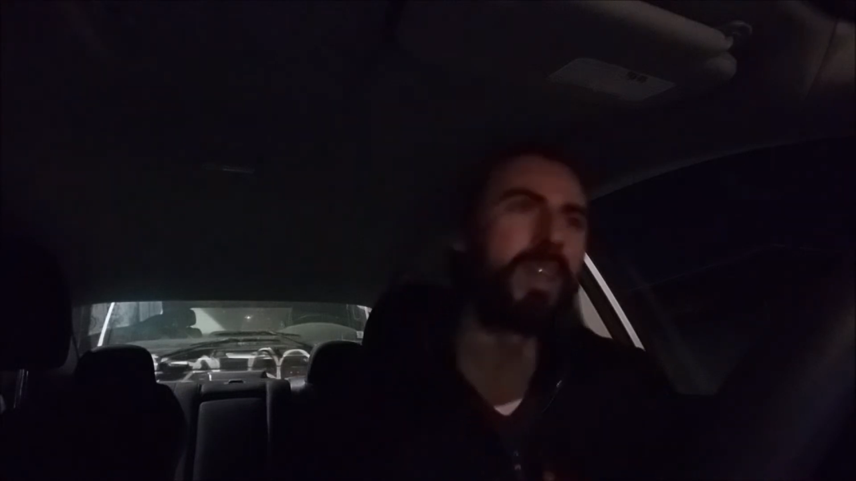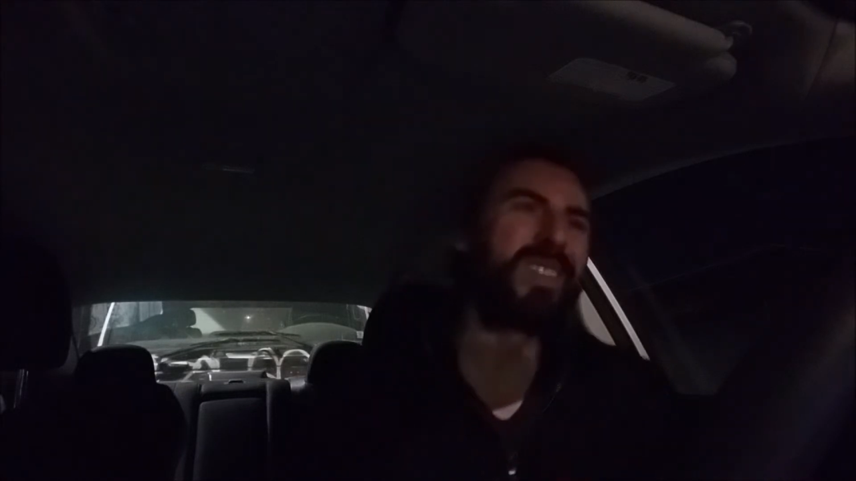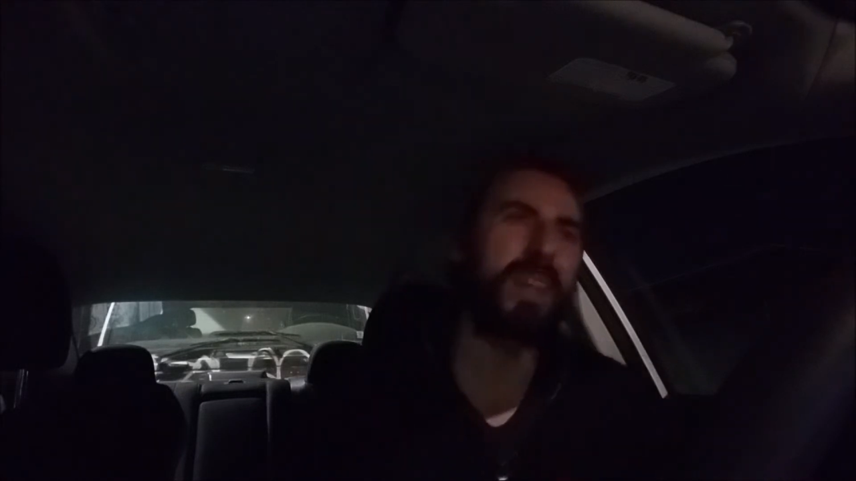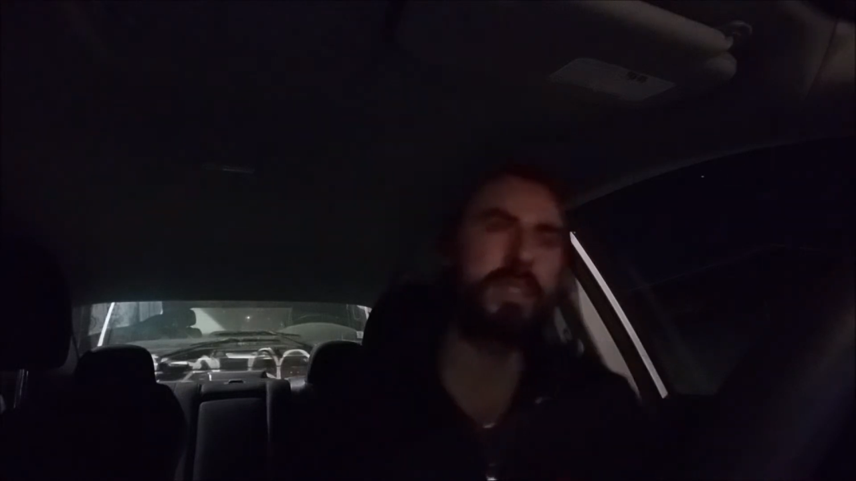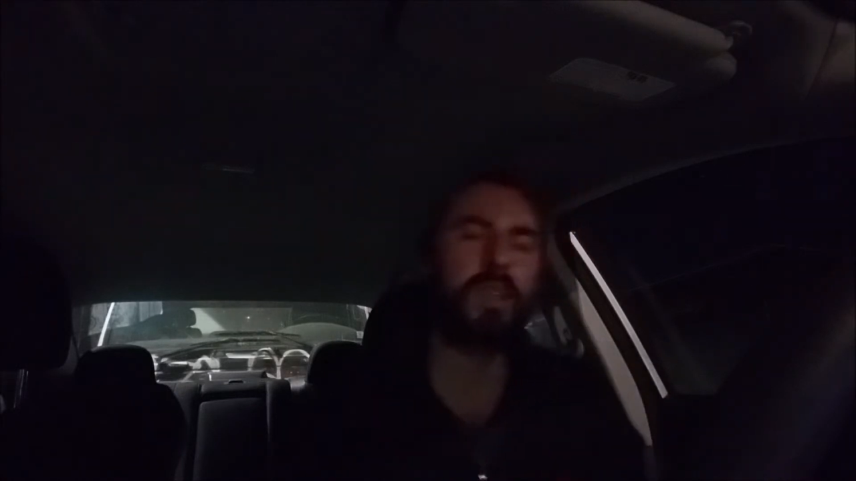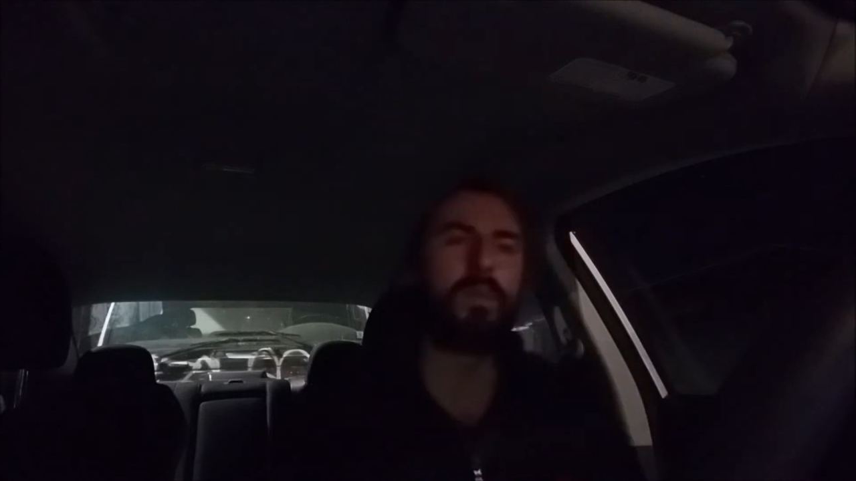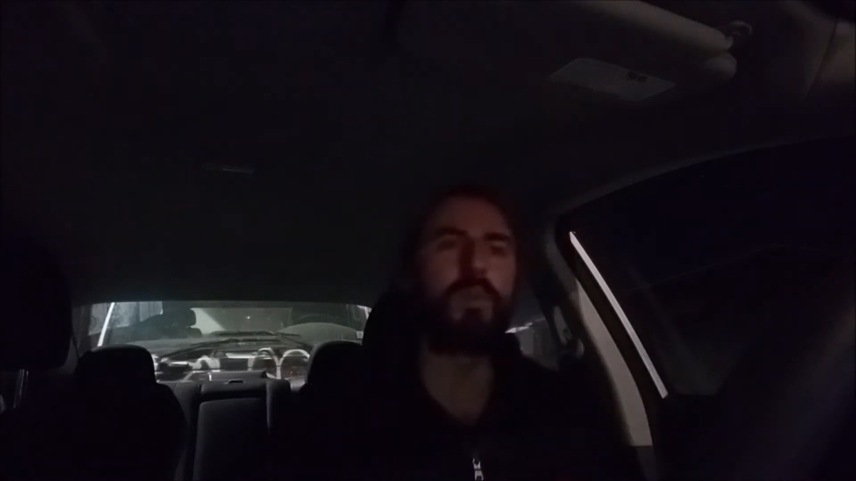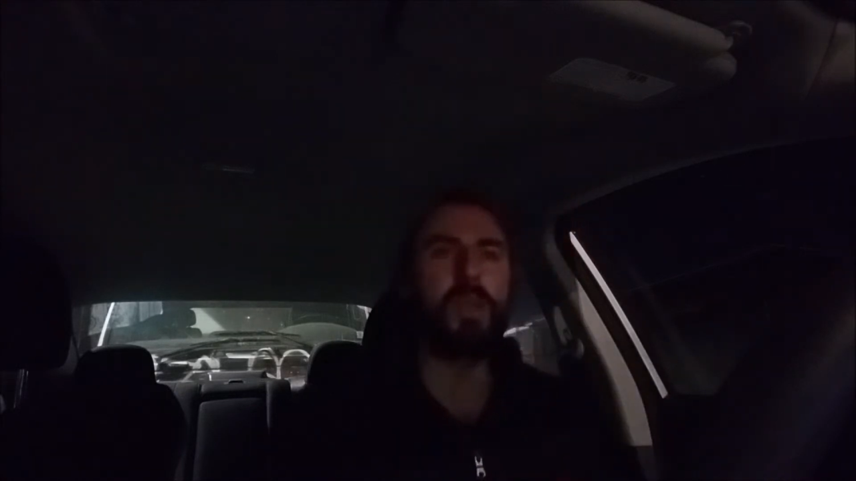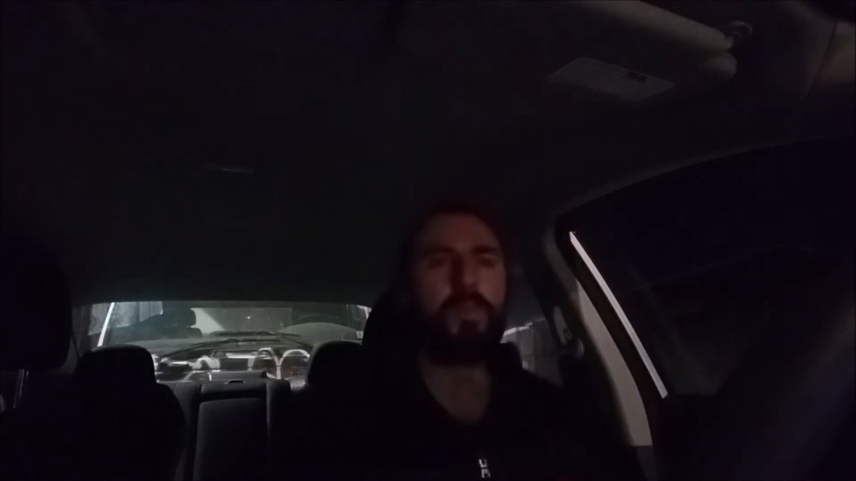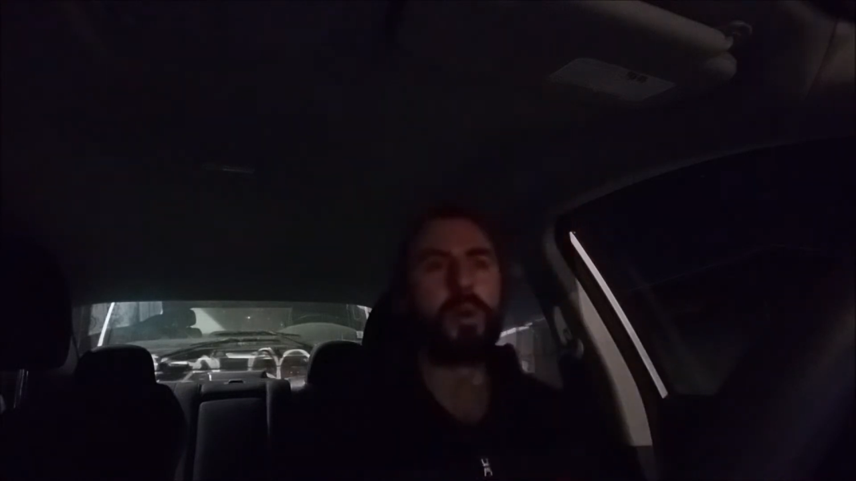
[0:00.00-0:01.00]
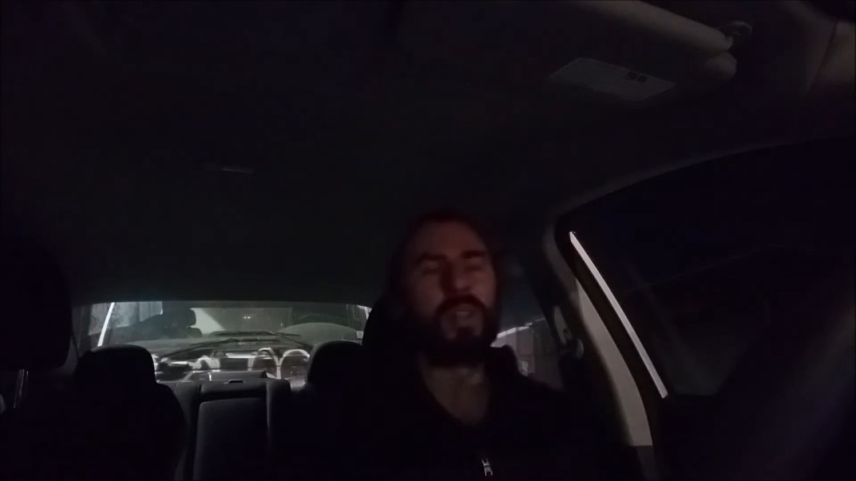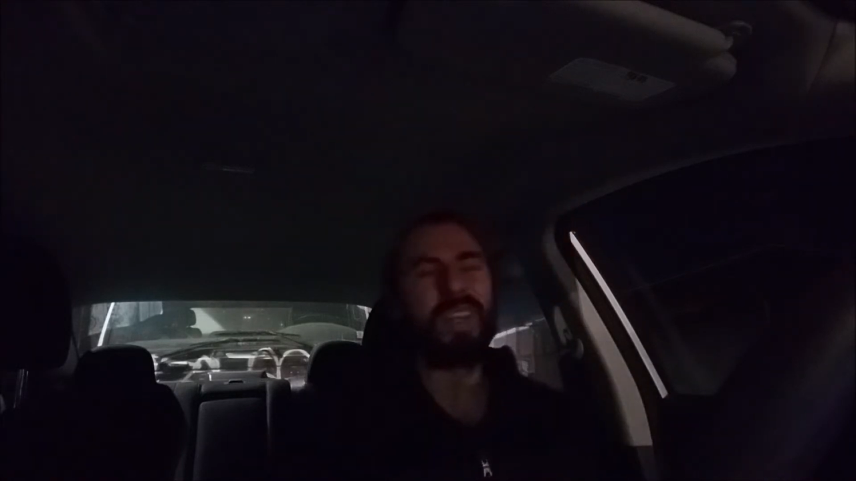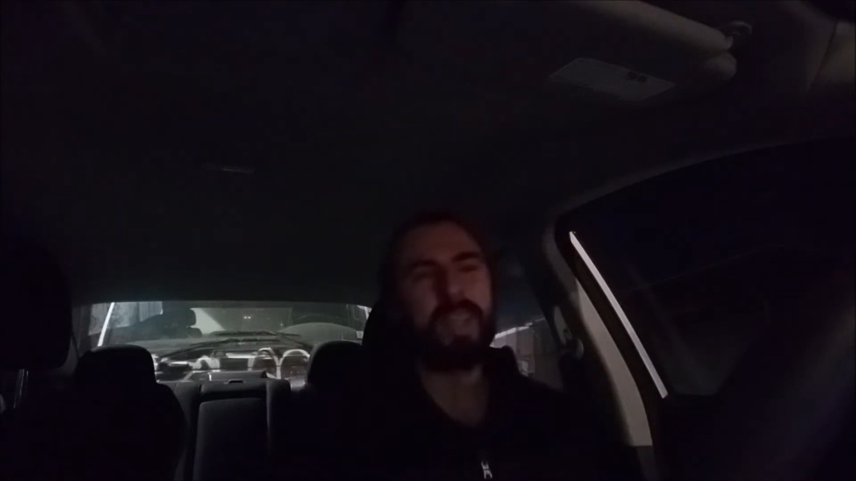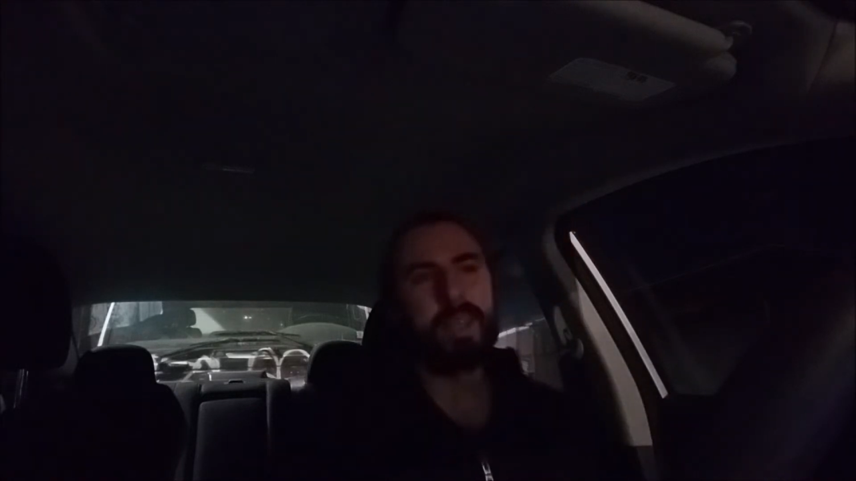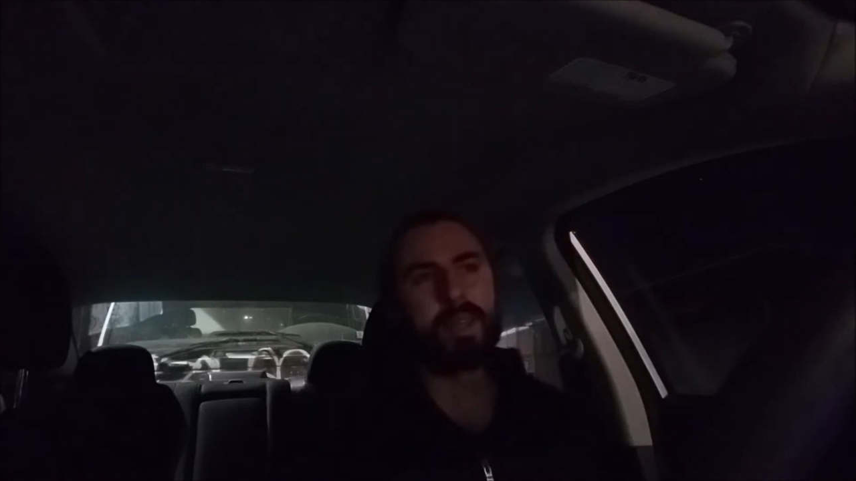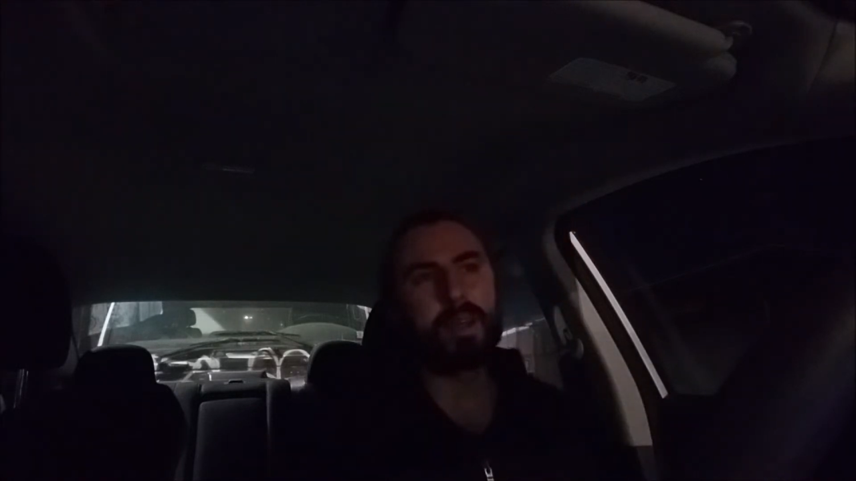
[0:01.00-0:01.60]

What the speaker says: test of the people in